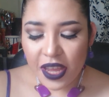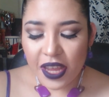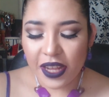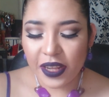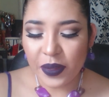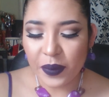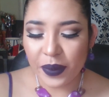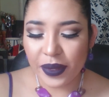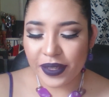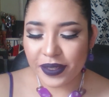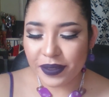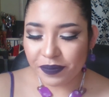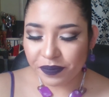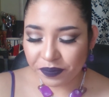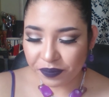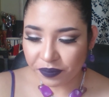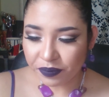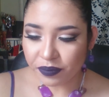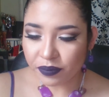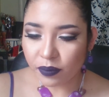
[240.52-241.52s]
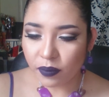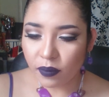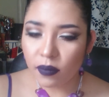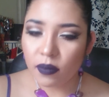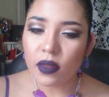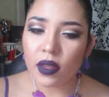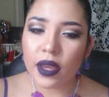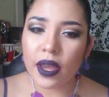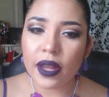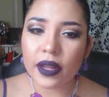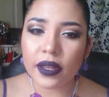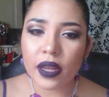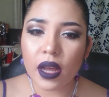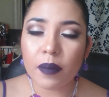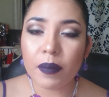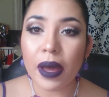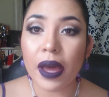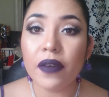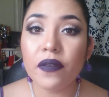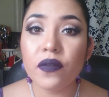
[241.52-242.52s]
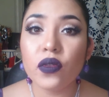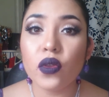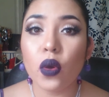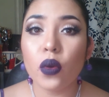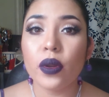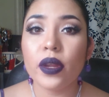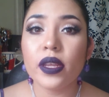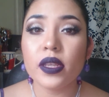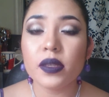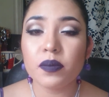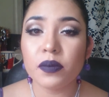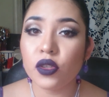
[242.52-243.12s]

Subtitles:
Anyways, and I've noticed,